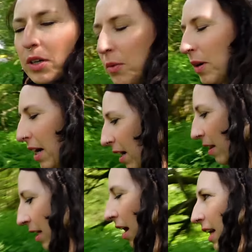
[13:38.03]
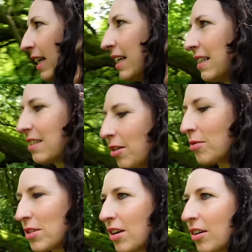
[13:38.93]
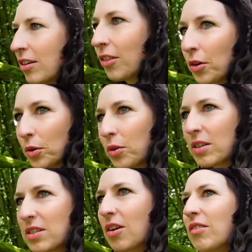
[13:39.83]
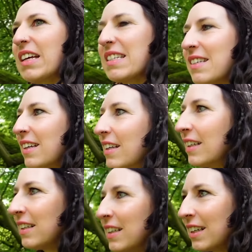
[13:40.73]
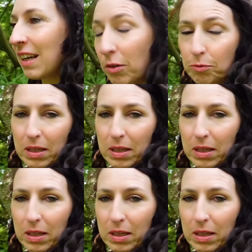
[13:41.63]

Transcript: where the Nine Ladies Stone Circle and the Cork Stone is. Now, I've been